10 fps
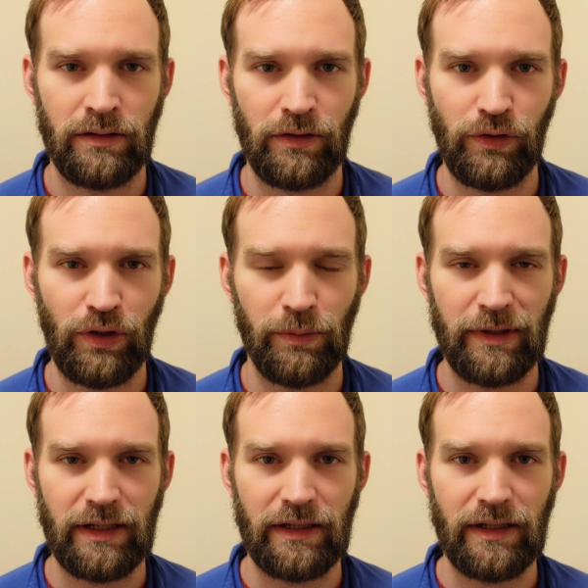
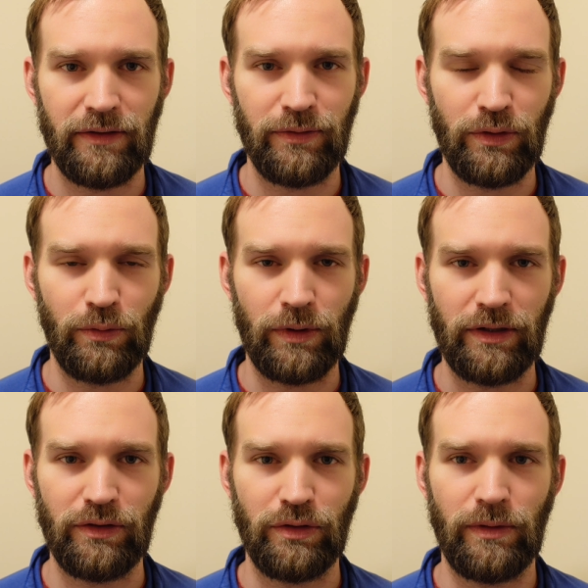determining if you
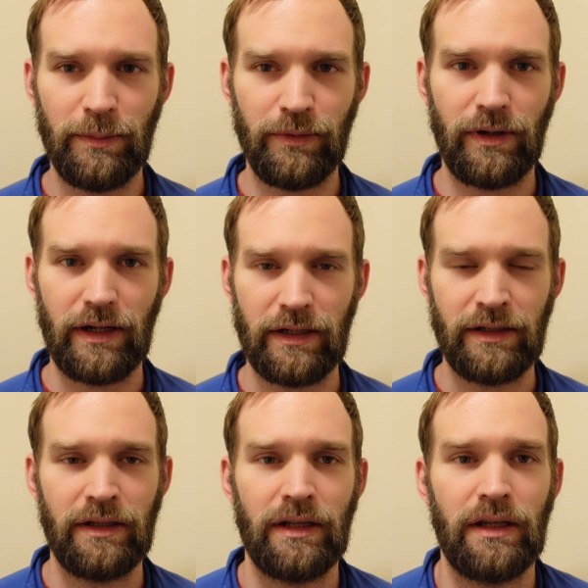want to upgrade.
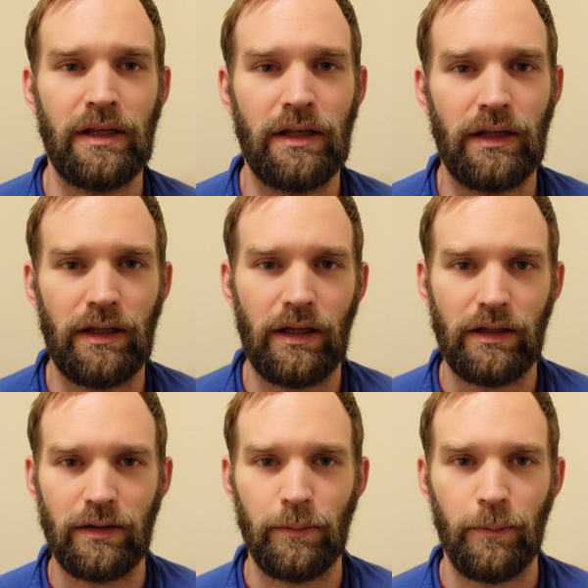
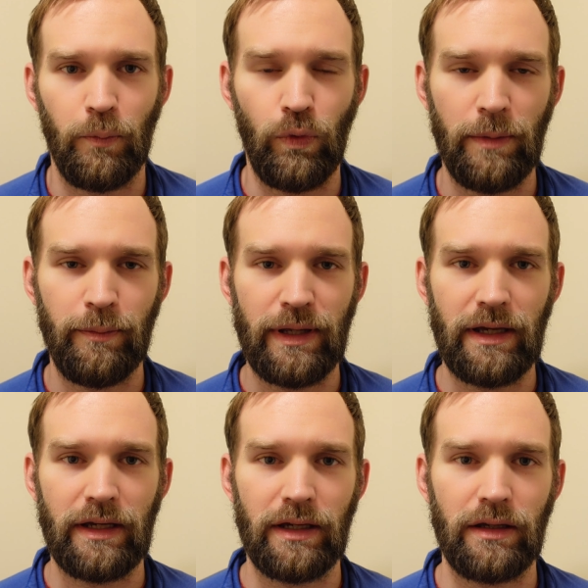One
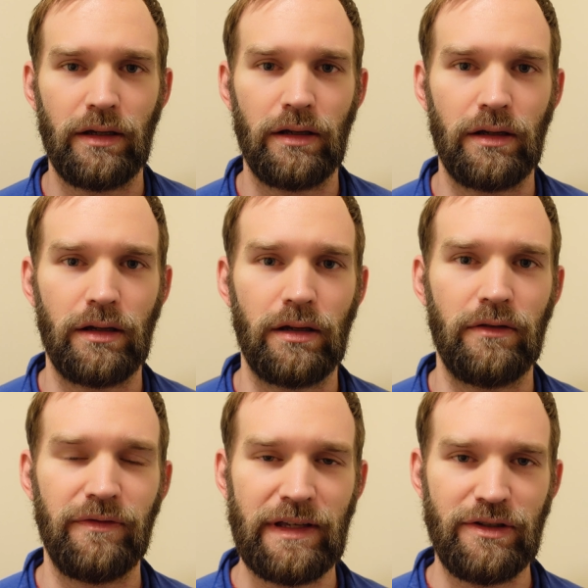big
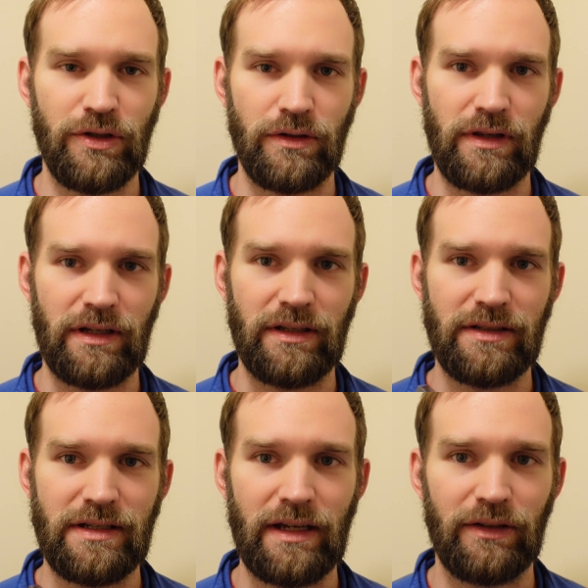feature that
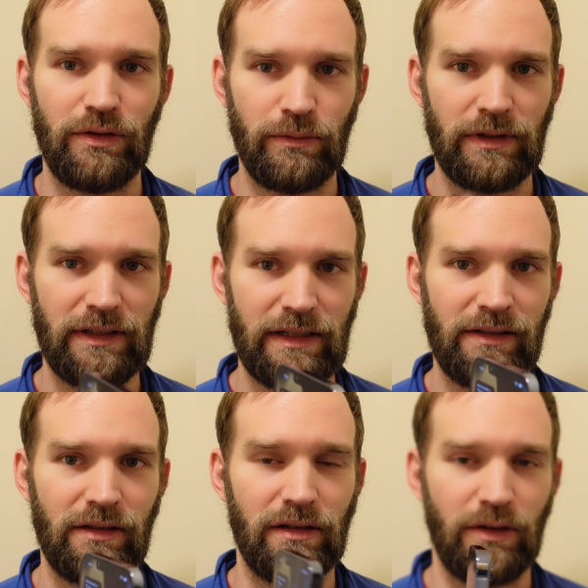is yet to
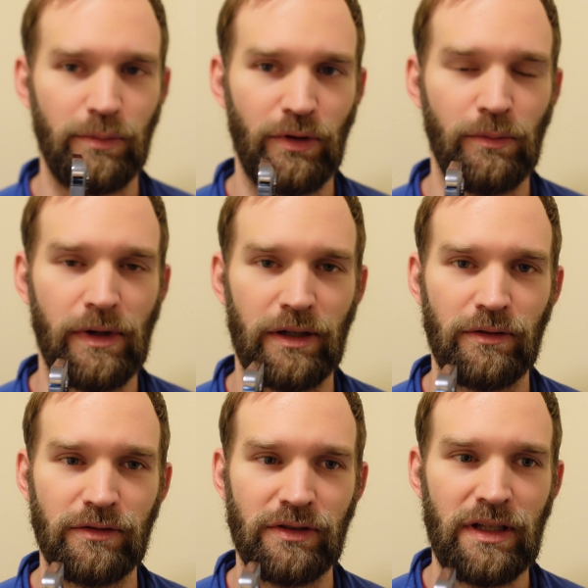release on the Pro
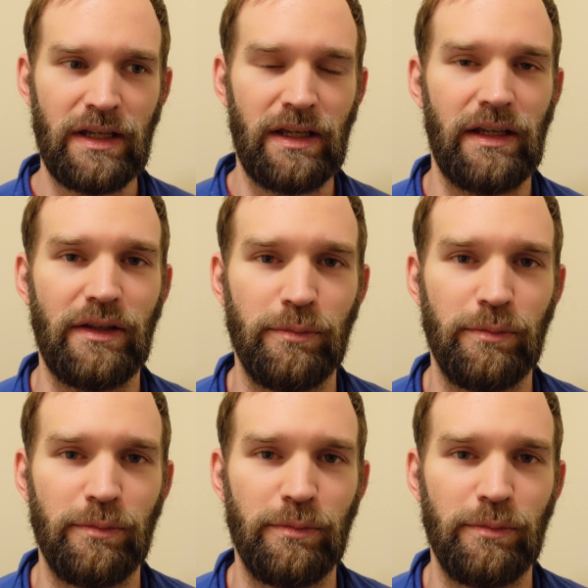models is